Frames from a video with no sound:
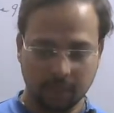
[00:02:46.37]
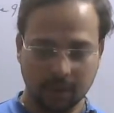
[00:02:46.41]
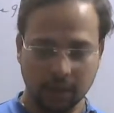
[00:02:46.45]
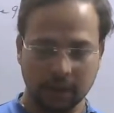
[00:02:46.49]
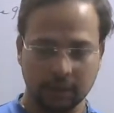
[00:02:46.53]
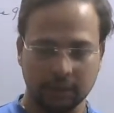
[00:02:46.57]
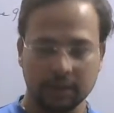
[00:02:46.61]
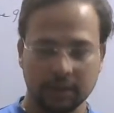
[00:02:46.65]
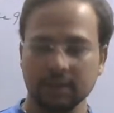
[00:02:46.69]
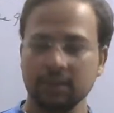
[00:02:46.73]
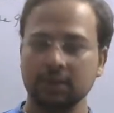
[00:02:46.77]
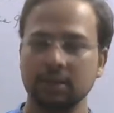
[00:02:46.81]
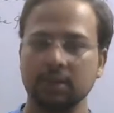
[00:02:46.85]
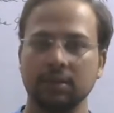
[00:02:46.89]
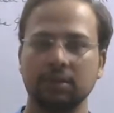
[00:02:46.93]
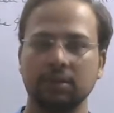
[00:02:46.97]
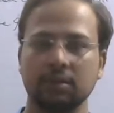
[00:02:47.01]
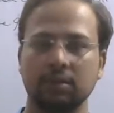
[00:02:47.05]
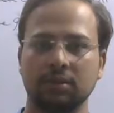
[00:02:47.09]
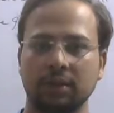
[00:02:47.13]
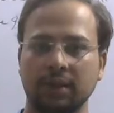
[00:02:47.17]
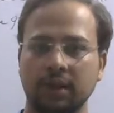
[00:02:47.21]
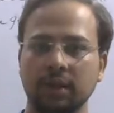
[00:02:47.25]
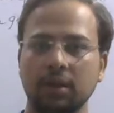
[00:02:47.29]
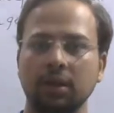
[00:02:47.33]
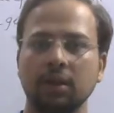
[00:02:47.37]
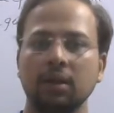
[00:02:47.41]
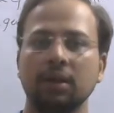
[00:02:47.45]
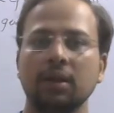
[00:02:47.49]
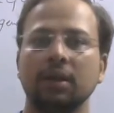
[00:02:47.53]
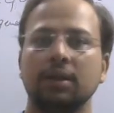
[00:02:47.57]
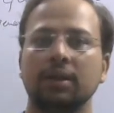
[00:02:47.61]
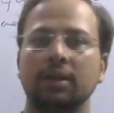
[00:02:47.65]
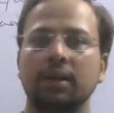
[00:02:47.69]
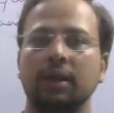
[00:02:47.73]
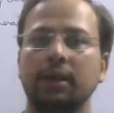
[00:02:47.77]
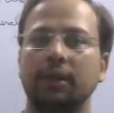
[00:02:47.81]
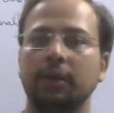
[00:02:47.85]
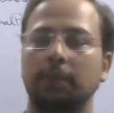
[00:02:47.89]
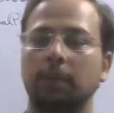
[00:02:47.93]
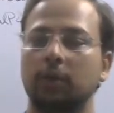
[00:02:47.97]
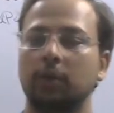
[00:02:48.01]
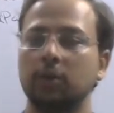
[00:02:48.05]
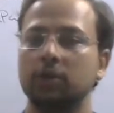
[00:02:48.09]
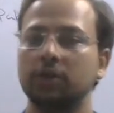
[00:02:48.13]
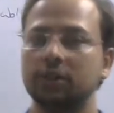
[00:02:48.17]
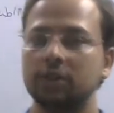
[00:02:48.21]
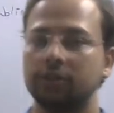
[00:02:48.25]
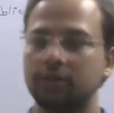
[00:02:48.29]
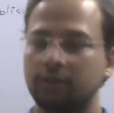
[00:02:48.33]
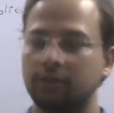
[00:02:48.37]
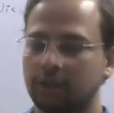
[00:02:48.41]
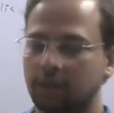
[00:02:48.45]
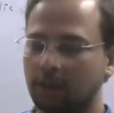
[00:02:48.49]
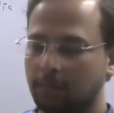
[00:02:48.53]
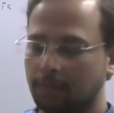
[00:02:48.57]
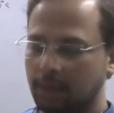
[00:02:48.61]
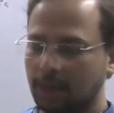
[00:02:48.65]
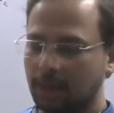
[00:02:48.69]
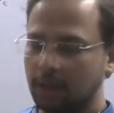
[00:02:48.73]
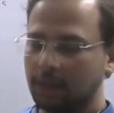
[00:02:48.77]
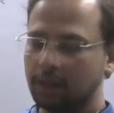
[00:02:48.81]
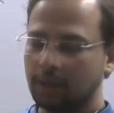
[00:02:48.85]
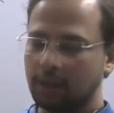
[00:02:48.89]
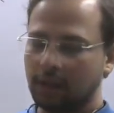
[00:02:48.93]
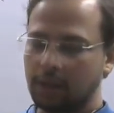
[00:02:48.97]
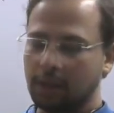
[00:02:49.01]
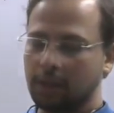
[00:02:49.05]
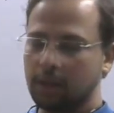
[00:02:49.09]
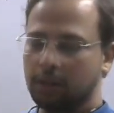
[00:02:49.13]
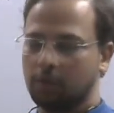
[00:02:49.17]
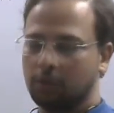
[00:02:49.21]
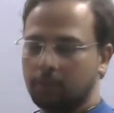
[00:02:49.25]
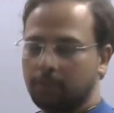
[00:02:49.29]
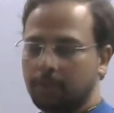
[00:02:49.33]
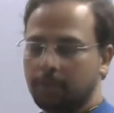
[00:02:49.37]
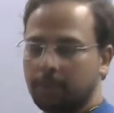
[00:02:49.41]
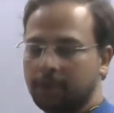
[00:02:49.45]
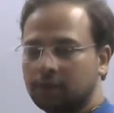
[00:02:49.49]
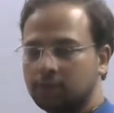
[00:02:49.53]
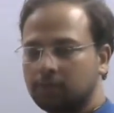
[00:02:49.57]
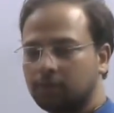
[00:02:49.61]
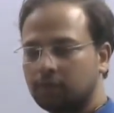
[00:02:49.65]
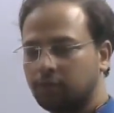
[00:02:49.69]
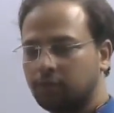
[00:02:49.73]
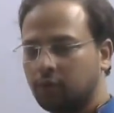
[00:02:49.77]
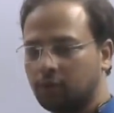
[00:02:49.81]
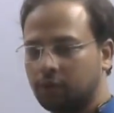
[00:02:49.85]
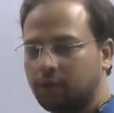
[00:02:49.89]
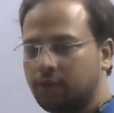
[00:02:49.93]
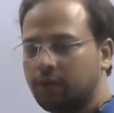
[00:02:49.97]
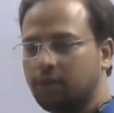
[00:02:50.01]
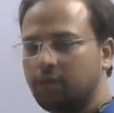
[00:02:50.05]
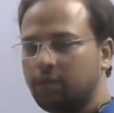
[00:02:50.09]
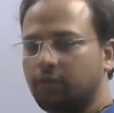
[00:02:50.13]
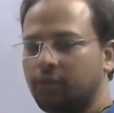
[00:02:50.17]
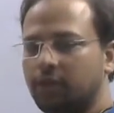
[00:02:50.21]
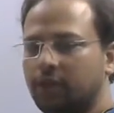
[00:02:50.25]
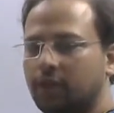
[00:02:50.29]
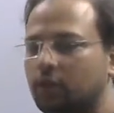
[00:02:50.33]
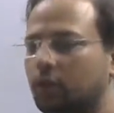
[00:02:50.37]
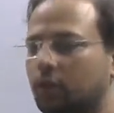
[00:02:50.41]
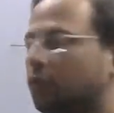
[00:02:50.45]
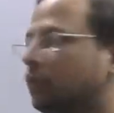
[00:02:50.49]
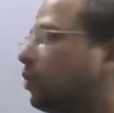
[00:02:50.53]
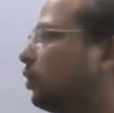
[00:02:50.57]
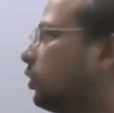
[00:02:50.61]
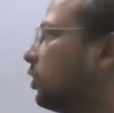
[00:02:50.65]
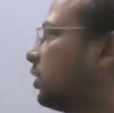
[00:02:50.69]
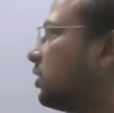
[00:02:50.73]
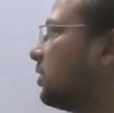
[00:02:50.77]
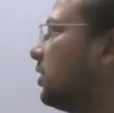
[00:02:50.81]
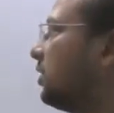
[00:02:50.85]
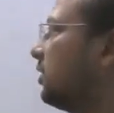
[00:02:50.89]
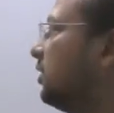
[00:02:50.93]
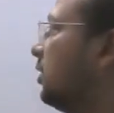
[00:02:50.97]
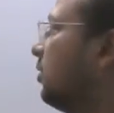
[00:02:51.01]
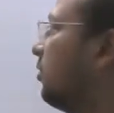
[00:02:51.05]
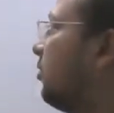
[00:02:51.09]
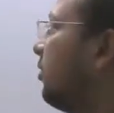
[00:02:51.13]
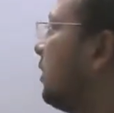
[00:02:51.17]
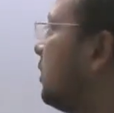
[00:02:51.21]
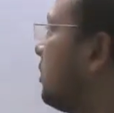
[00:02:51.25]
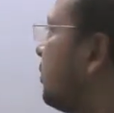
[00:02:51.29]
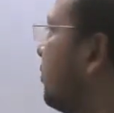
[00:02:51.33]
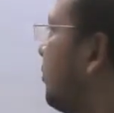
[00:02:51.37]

this is said that deposits with the bank, and on page number 40 we are going to discuss the first